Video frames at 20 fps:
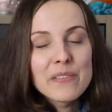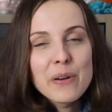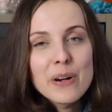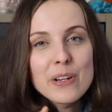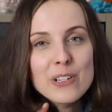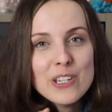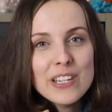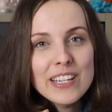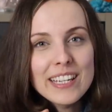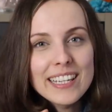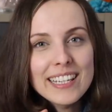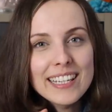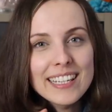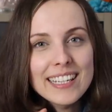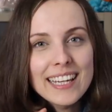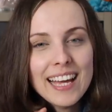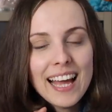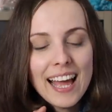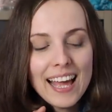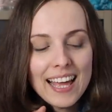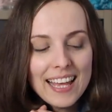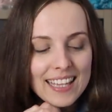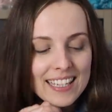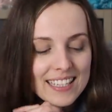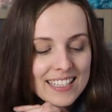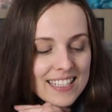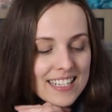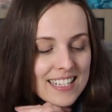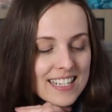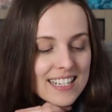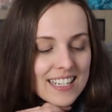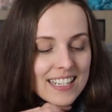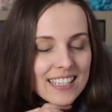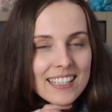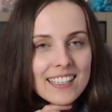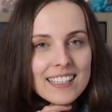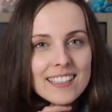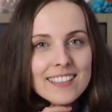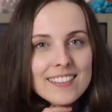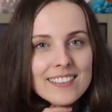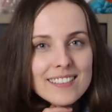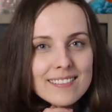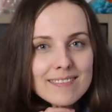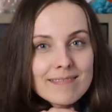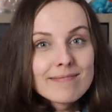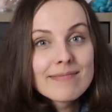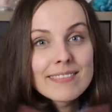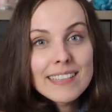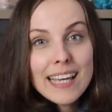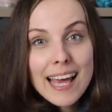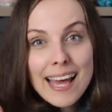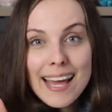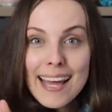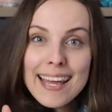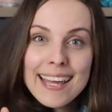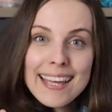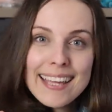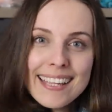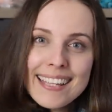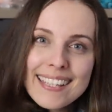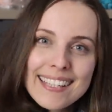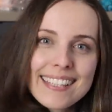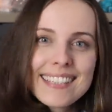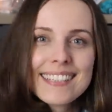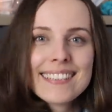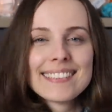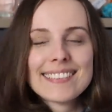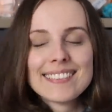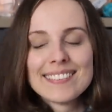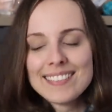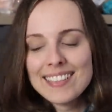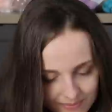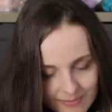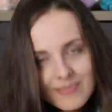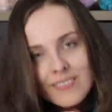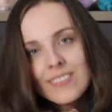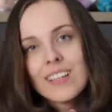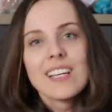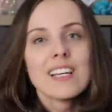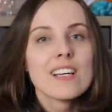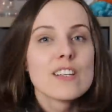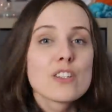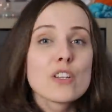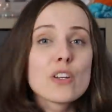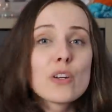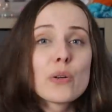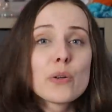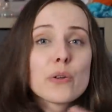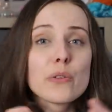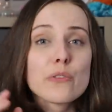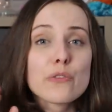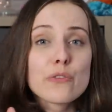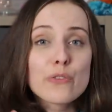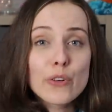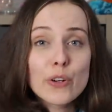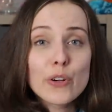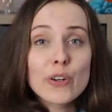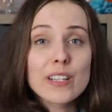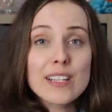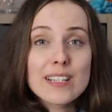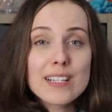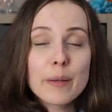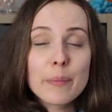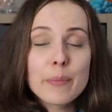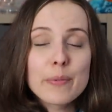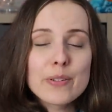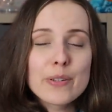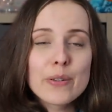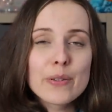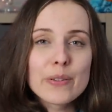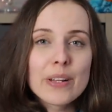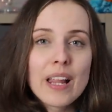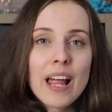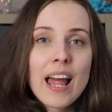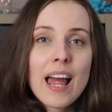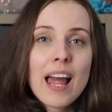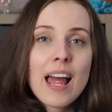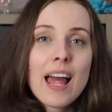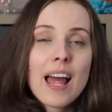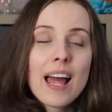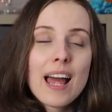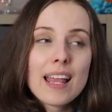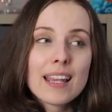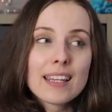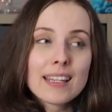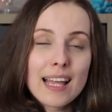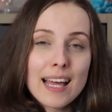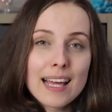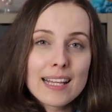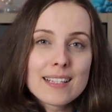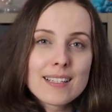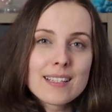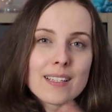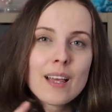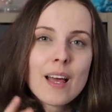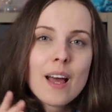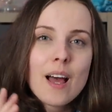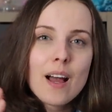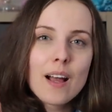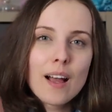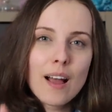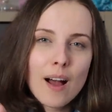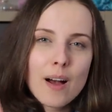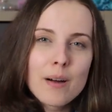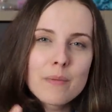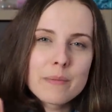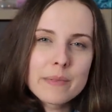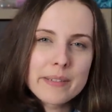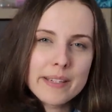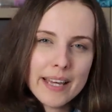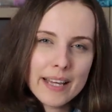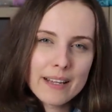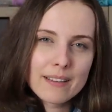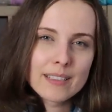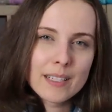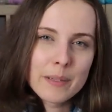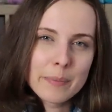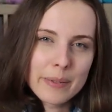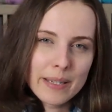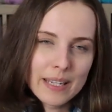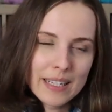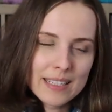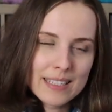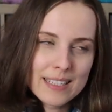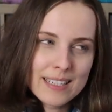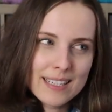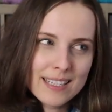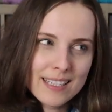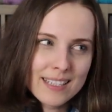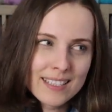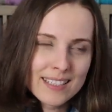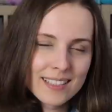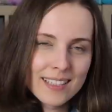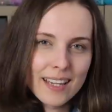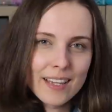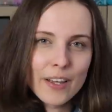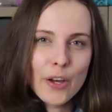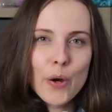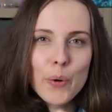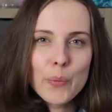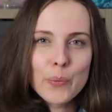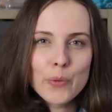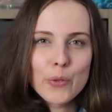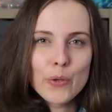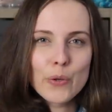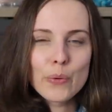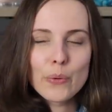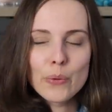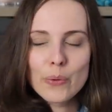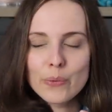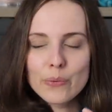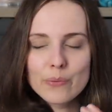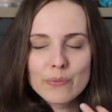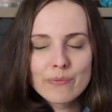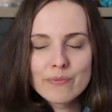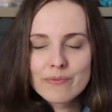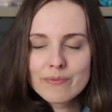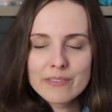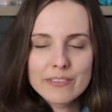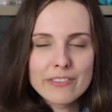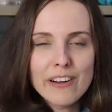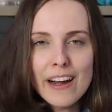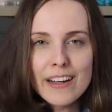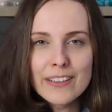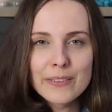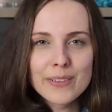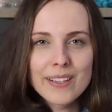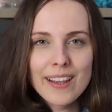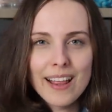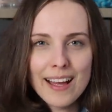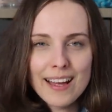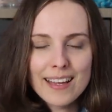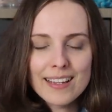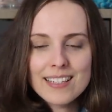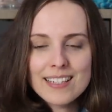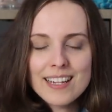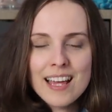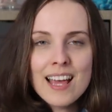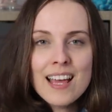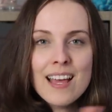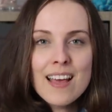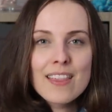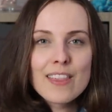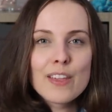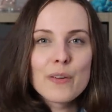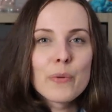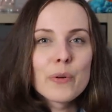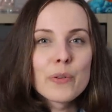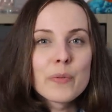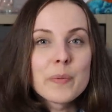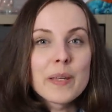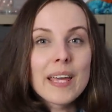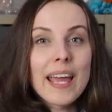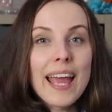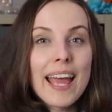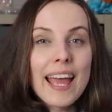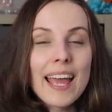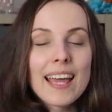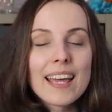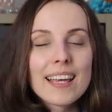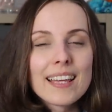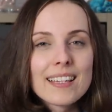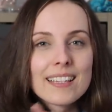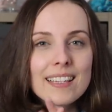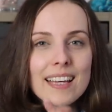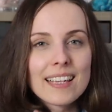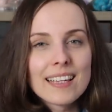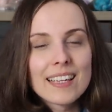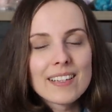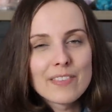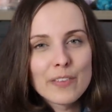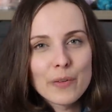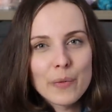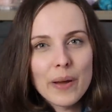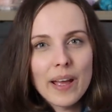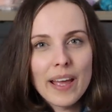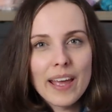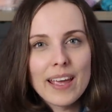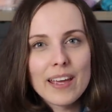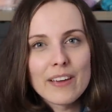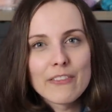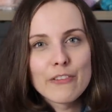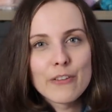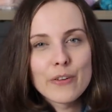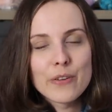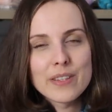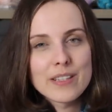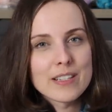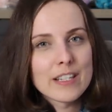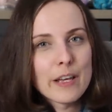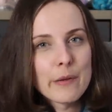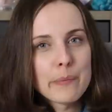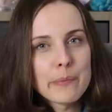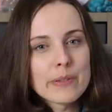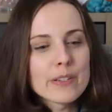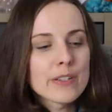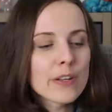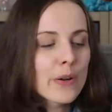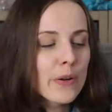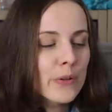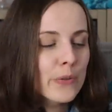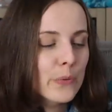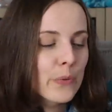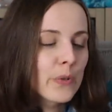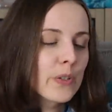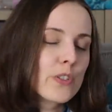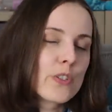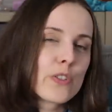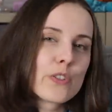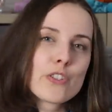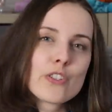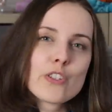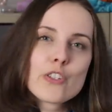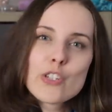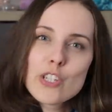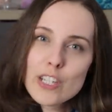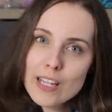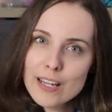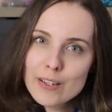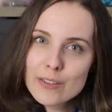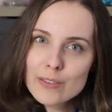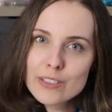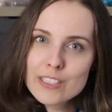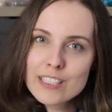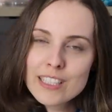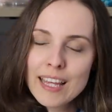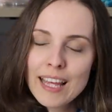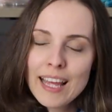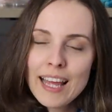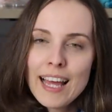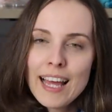and watching and yay! So for this episode, let's come down a bit. I hope you're fine with that. There won't be uh, a giveaway for this episode. We'll just chill out,